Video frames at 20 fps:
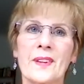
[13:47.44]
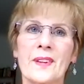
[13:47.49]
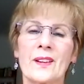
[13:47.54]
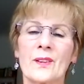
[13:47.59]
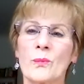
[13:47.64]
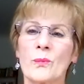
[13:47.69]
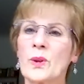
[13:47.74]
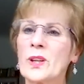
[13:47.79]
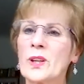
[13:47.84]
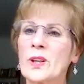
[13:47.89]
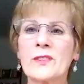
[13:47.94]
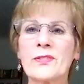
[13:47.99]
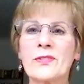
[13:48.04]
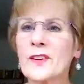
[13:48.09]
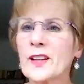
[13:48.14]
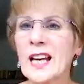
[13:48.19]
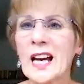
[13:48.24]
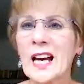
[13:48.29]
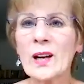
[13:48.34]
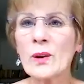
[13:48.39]
well, you
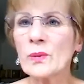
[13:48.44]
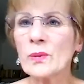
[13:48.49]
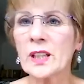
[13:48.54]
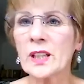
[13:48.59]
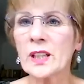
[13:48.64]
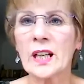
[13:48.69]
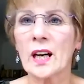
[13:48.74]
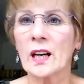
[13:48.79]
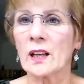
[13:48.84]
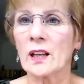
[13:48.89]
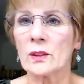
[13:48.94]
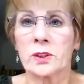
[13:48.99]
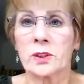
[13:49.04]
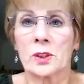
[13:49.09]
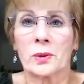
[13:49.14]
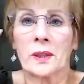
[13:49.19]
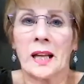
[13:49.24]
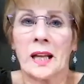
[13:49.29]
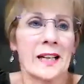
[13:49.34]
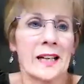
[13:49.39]
forget when you get older.
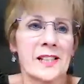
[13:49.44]
Well, I